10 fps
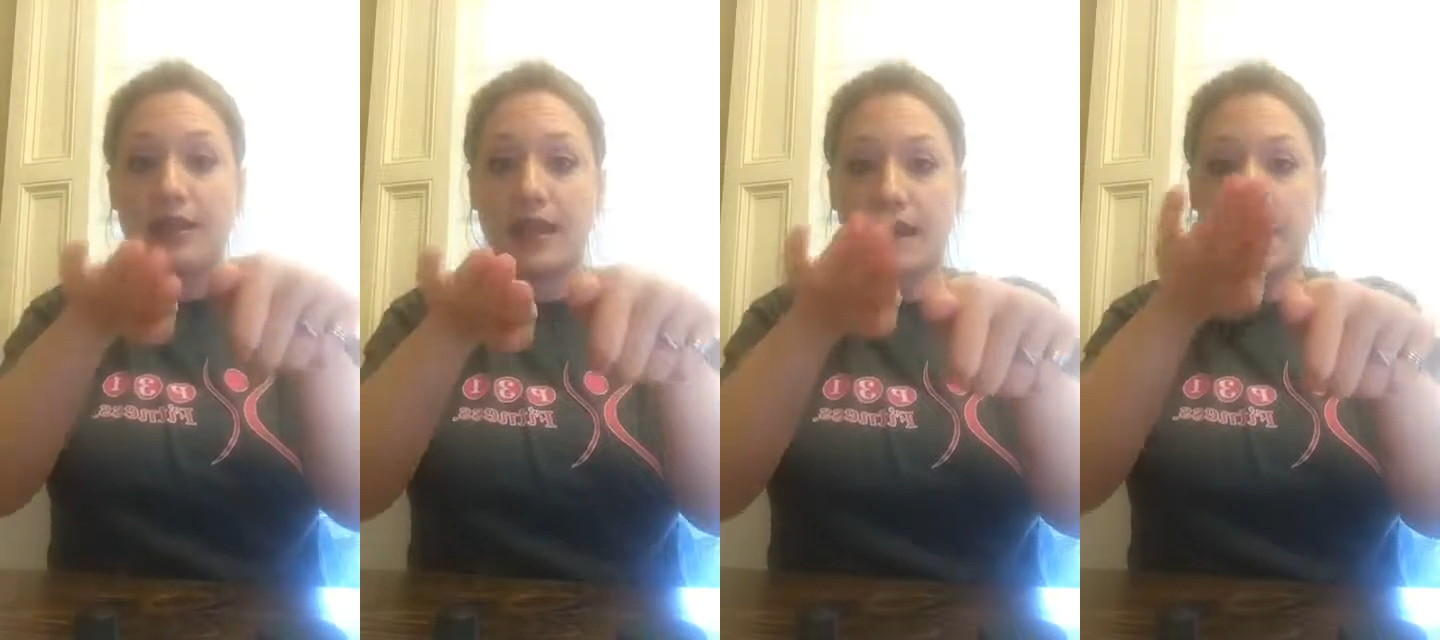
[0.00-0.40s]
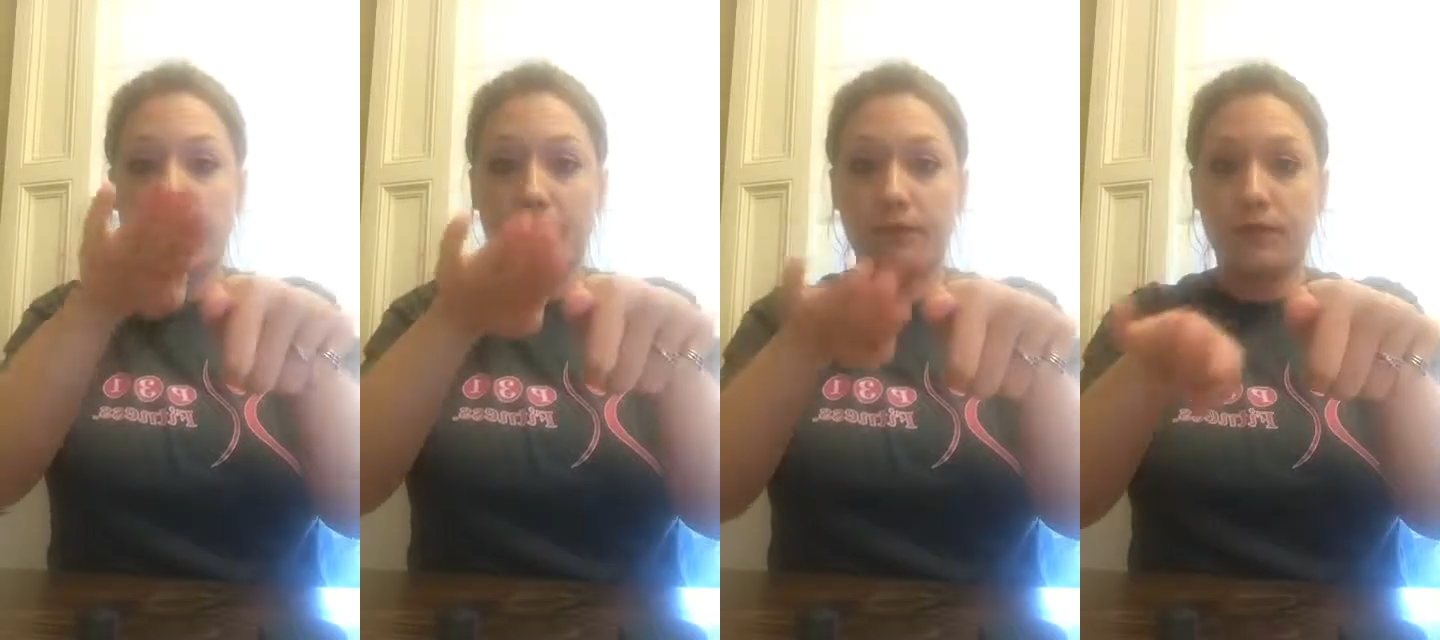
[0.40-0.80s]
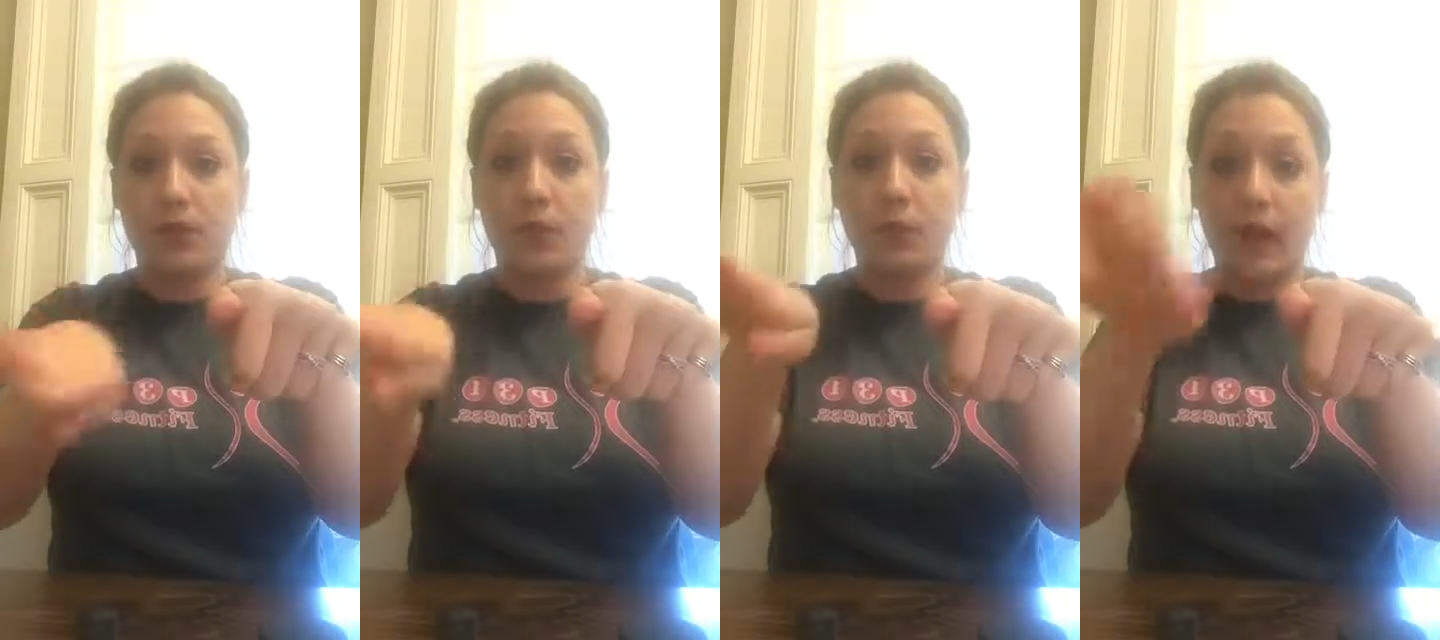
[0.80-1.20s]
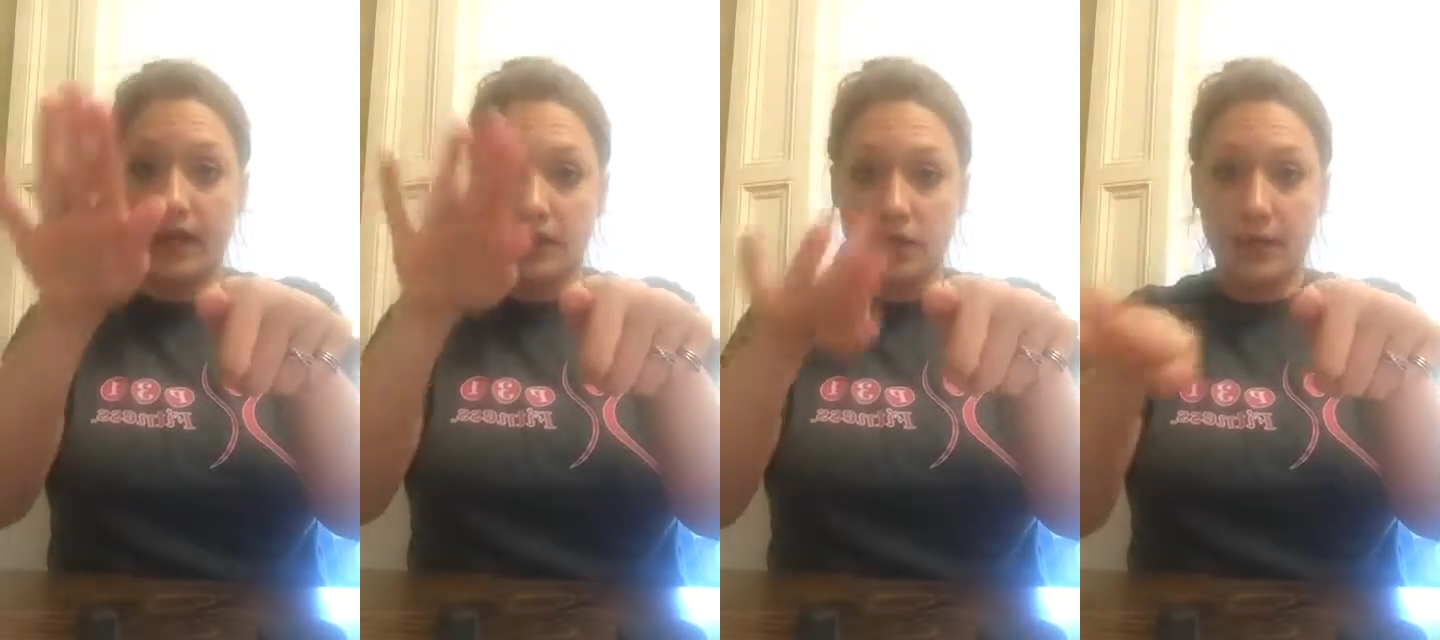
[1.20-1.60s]
they'll
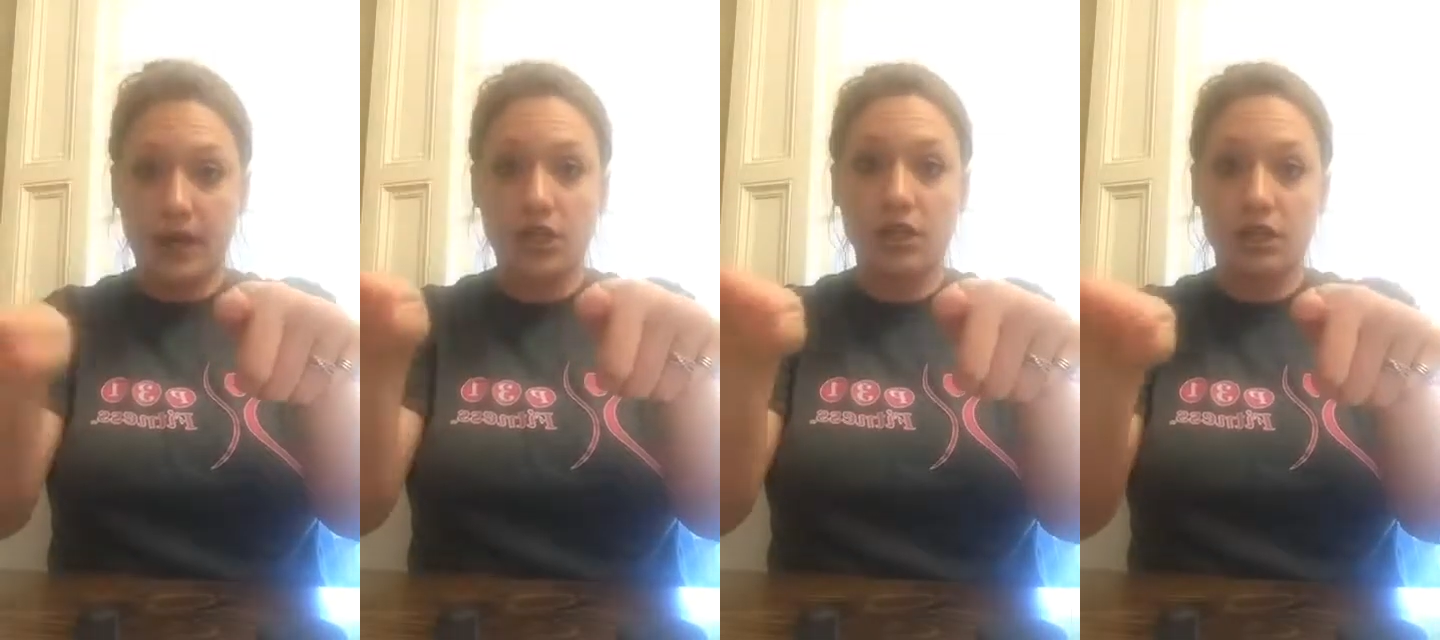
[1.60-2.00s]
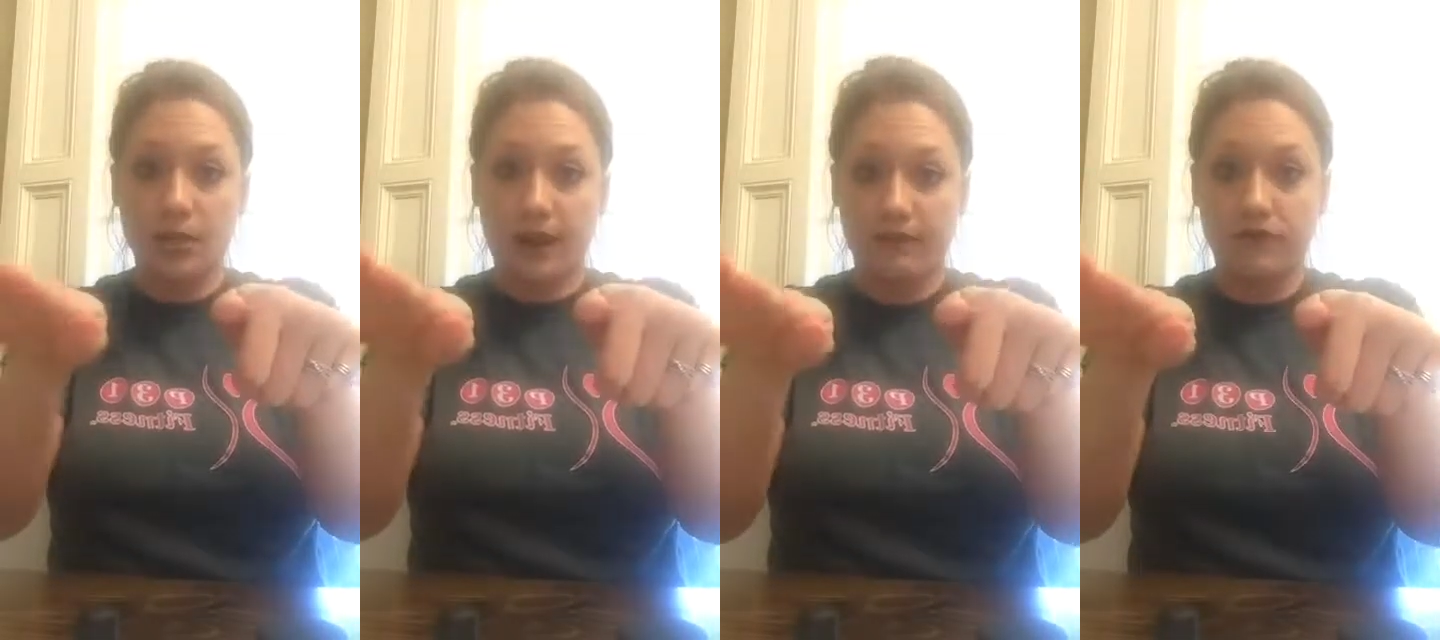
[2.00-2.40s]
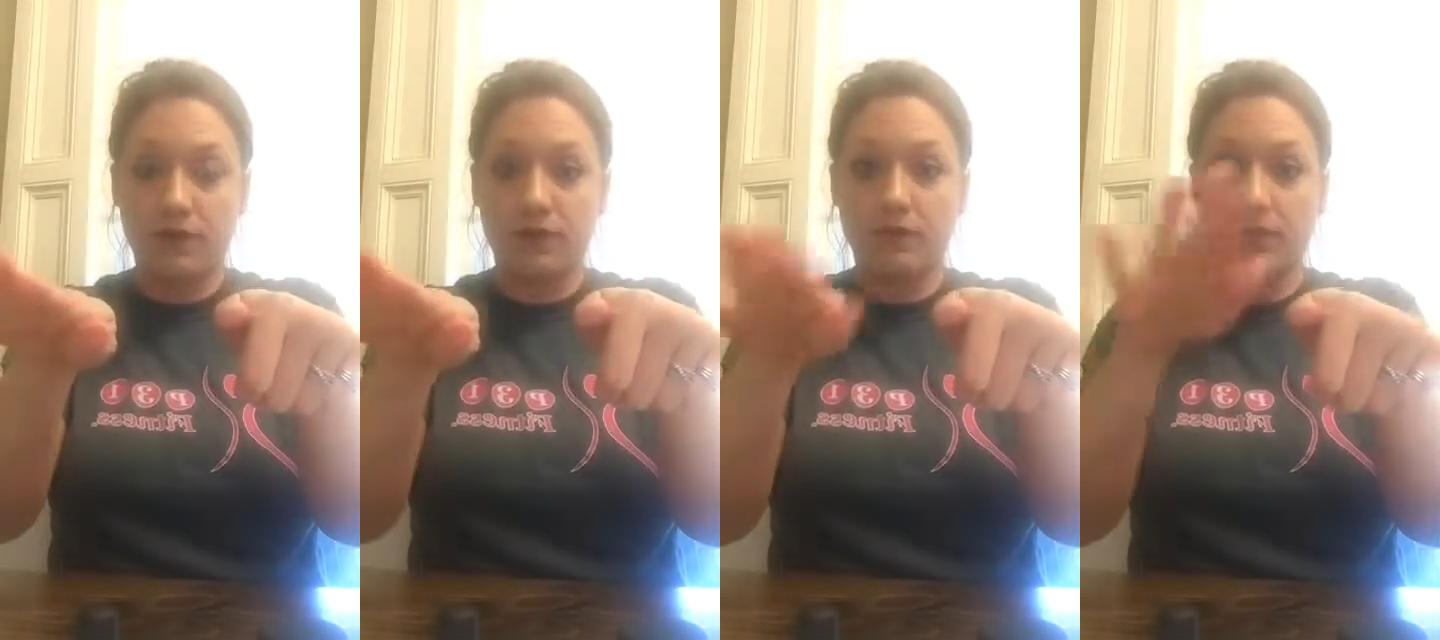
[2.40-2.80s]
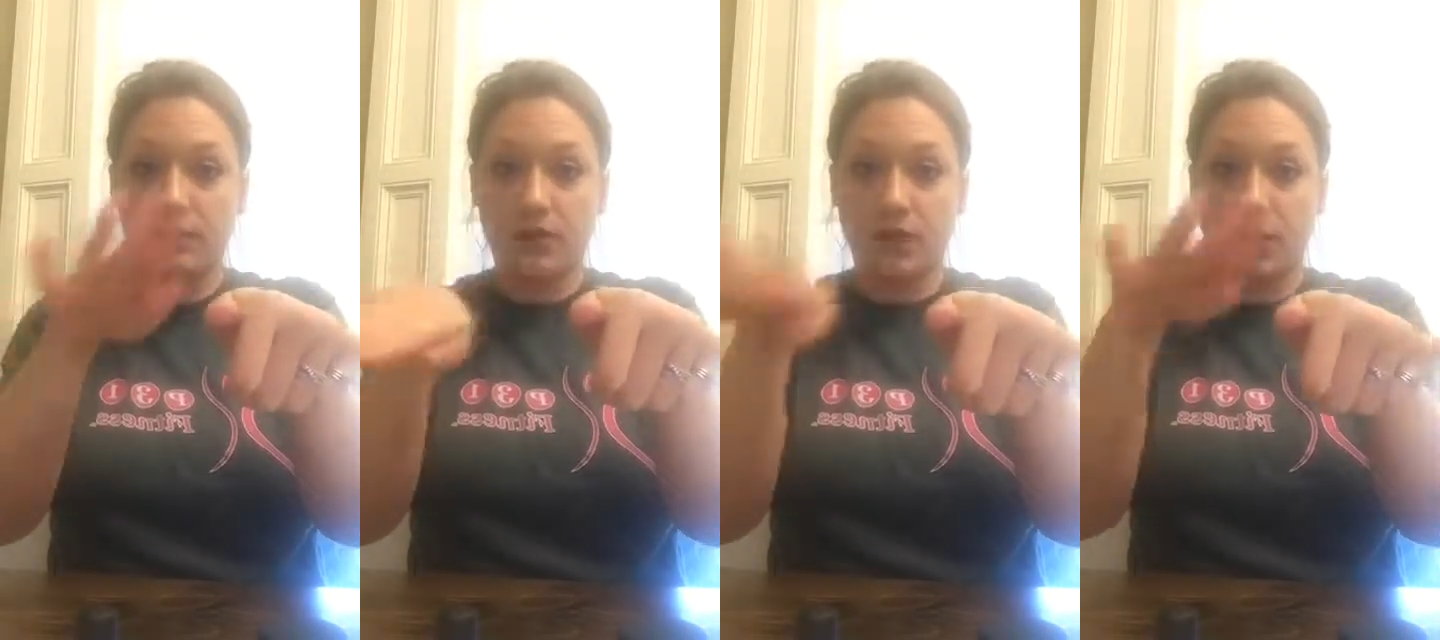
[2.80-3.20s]
run the direction that you have the,
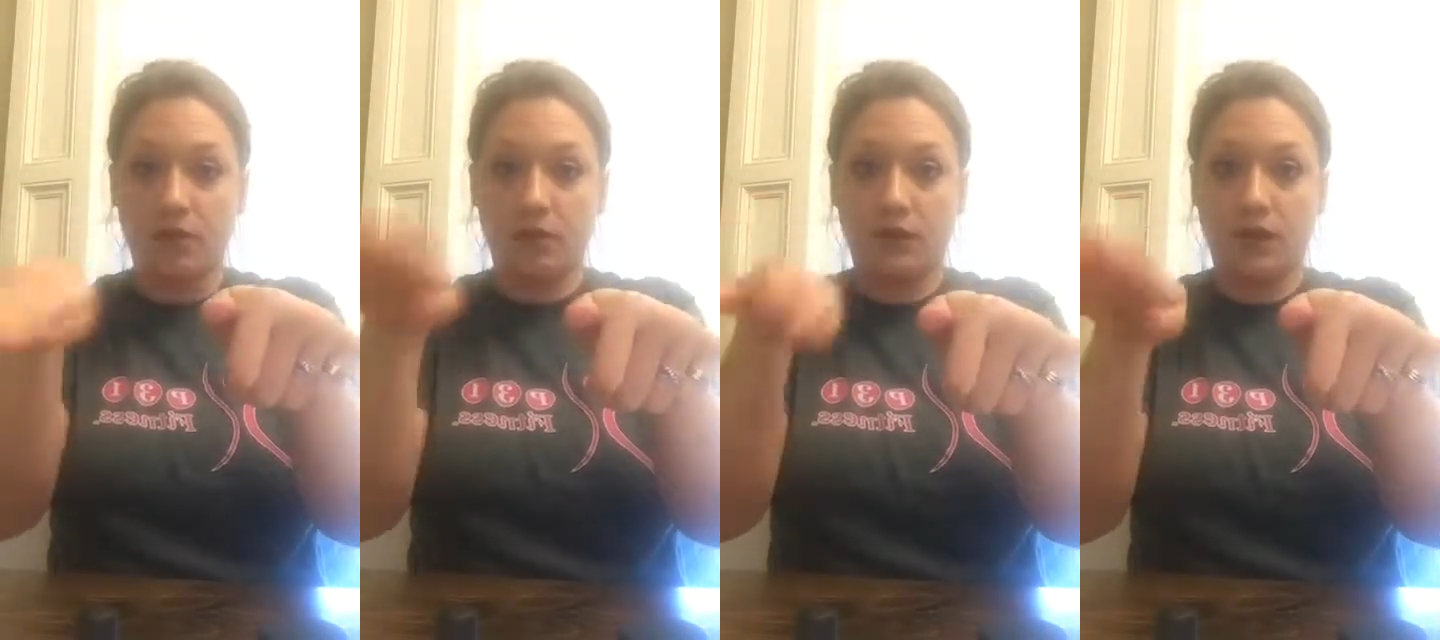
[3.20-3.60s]
you know,